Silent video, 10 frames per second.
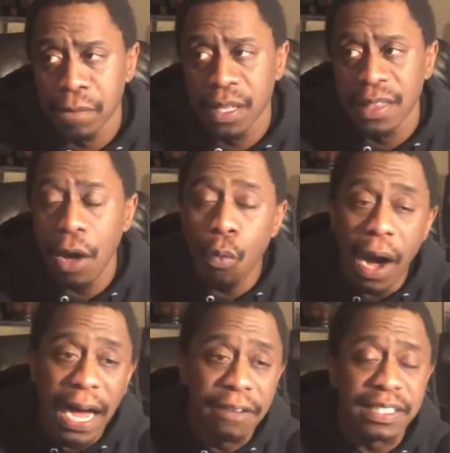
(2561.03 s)
that
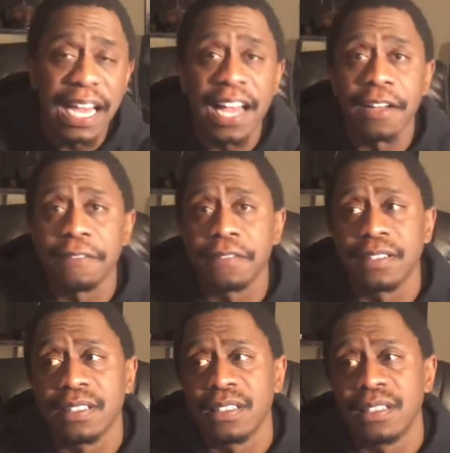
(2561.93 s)
wives
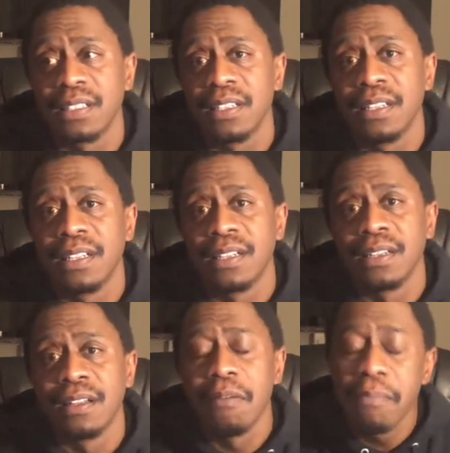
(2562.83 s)

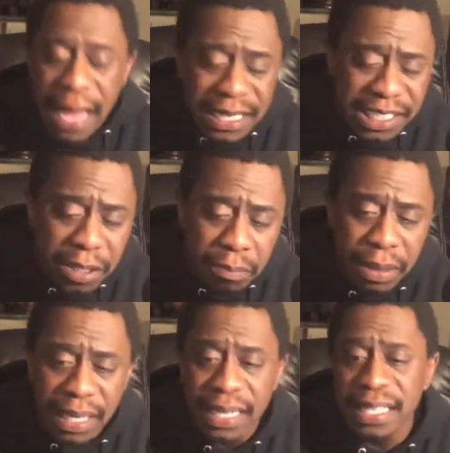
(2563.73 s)
have. Imagine
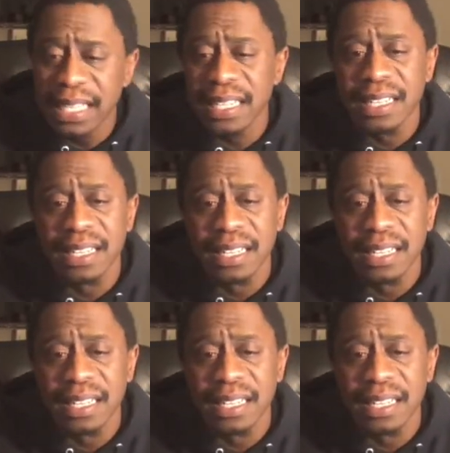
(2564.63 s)
being a kid